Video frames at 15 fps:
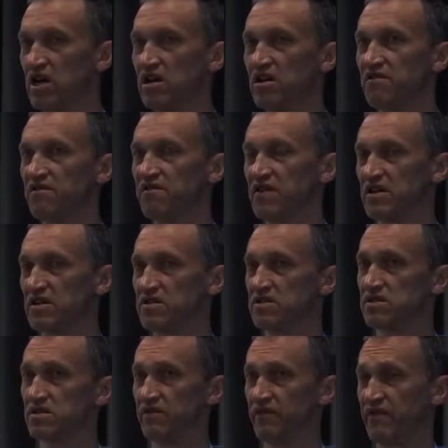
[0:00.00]

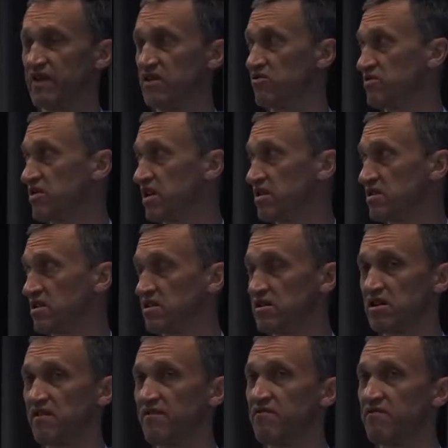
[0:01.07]
fix the rotator cuff,